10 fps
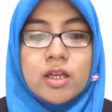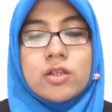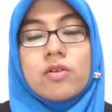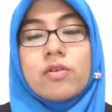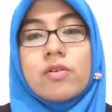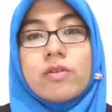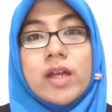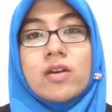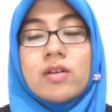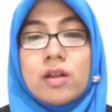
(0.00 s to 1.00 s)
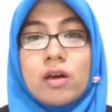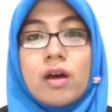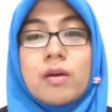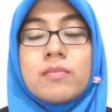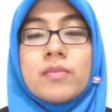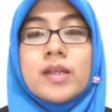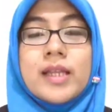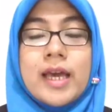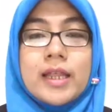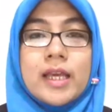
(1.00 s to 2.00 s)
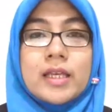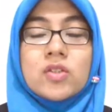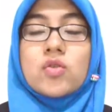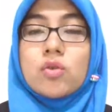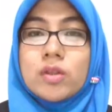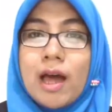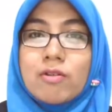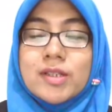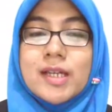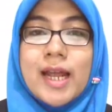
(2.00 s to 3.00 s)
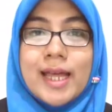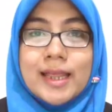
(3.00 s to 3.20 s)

new curriculum, that is 2013